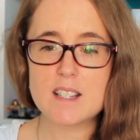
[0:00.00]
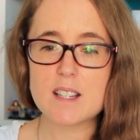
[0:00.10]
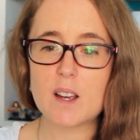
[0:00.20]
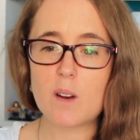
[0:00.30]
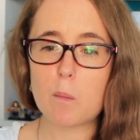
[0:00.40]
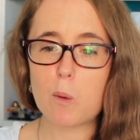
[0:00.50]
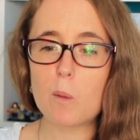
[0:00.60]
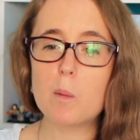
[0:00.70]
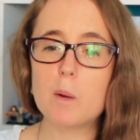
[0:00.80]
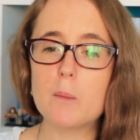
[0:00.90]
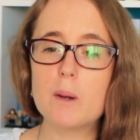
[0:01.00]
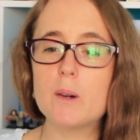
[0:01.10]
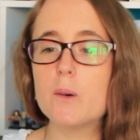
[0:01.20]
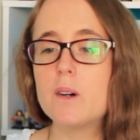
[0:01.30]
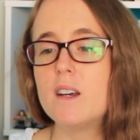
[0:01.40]
So I probably
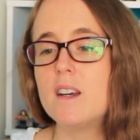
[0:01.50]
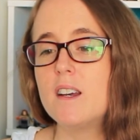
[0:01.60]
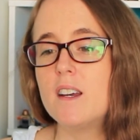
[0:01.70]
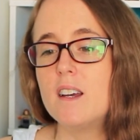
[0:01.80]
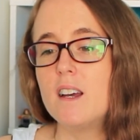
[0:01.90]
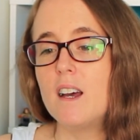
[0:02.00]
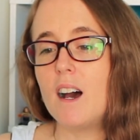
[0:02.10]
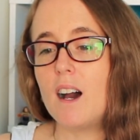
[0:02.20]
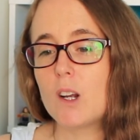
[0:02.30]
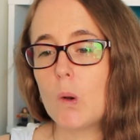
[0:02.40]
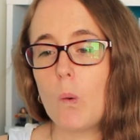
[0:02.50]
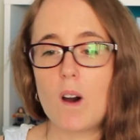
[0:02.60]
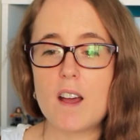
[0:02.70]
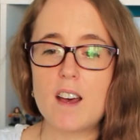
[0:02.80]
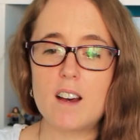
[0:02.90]
will
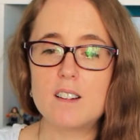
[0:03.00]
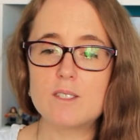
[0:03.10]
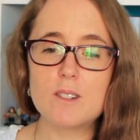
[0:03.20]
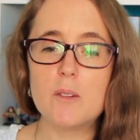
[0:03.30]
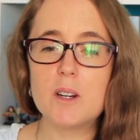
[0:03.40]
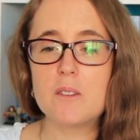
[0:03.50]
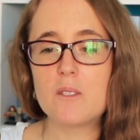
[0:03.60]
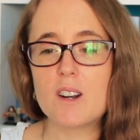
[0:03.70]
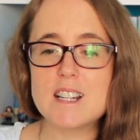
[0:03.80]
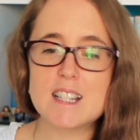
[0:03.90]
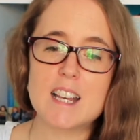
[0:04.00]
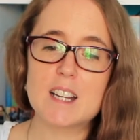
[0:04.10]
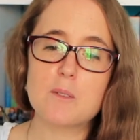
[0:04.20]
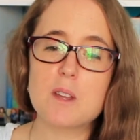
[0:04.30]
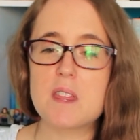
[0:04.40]
acquire Ruin and
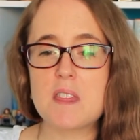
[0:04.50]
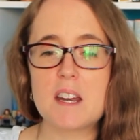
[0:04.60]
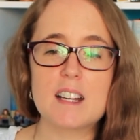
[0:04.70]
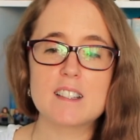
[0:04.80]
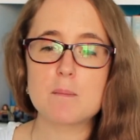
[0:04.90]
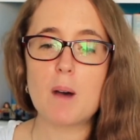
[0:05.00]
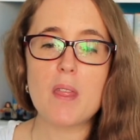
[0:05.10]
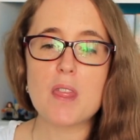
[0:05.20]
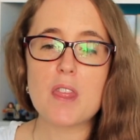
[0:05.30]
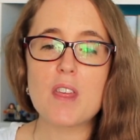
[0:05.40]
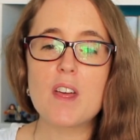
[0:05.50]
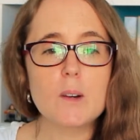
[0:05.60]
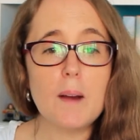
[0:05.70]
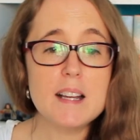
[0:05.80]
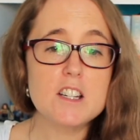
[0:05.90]
Rising within the next month.
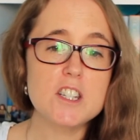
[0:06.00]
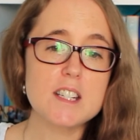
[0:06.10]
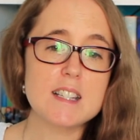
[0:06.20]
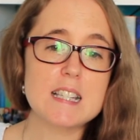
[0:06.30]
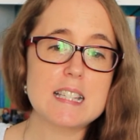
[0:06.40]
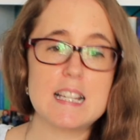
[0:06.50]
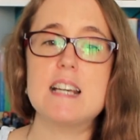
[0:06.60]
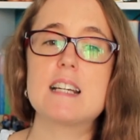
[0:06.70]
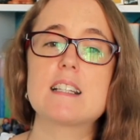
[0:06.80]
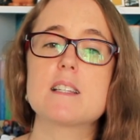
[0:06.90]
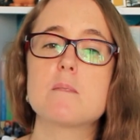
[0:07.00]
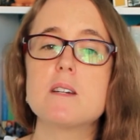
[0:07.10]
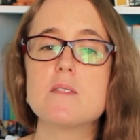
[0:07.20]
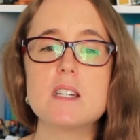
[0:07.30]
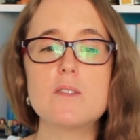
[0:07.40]
Question six is a bit
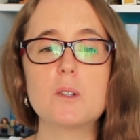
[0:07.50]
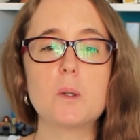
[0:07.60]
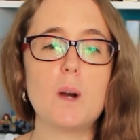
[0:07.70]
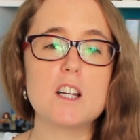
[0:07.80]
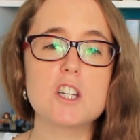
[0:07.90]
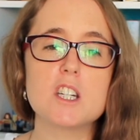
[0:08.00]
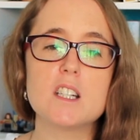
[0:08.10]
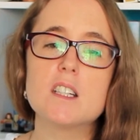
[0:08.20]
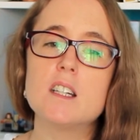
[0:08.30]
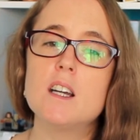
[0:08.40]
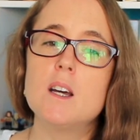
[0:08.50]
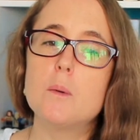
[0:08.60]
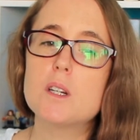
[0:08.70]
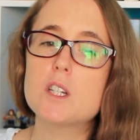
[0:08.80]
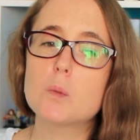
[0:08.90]
of a different question,
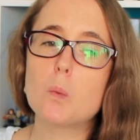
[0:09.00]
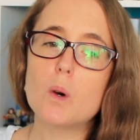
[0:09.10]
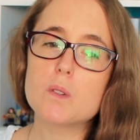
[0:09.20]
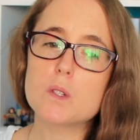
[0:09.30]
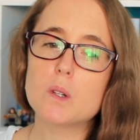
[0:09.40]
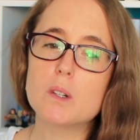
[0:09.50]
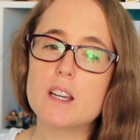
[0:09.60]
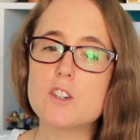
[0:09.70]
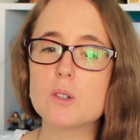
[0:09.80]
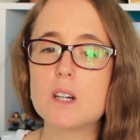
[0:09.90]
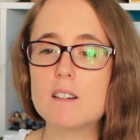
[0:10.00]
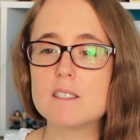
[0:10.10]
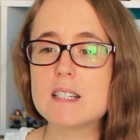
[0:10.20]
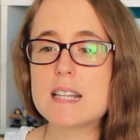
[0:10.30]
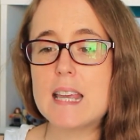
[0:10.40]
which is, what song is your
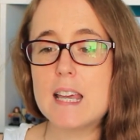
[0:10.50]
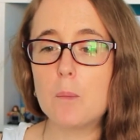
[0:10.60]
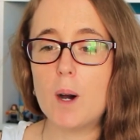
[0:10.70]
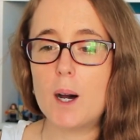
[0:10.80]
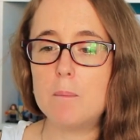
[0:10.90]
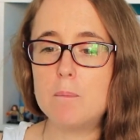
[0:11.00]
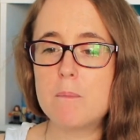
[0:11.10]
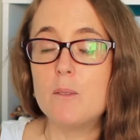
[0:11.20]
current earworm?